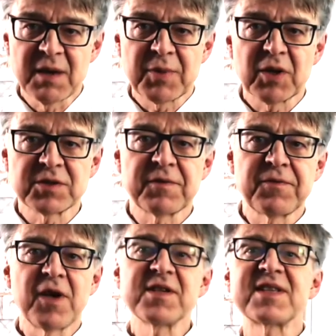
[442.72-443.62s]
because the
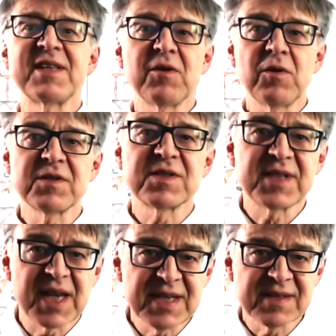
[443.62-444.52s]
first law
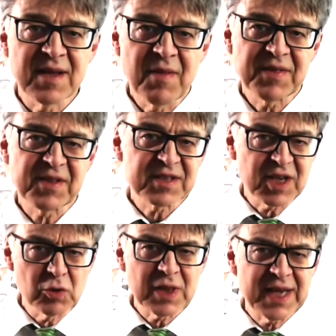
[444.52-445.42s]
states that the
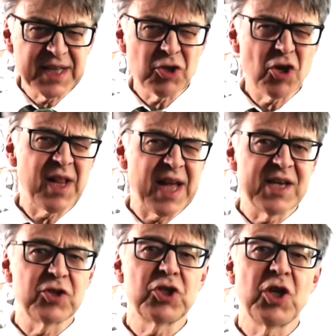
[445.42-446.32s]
total internal
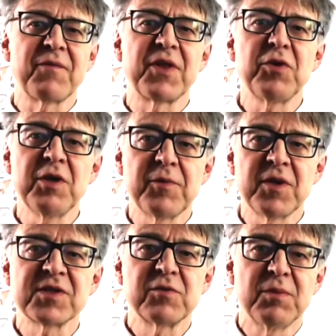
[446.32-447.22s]
energy of the
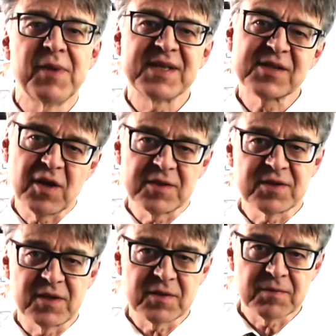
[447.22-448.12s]
universe remains constant.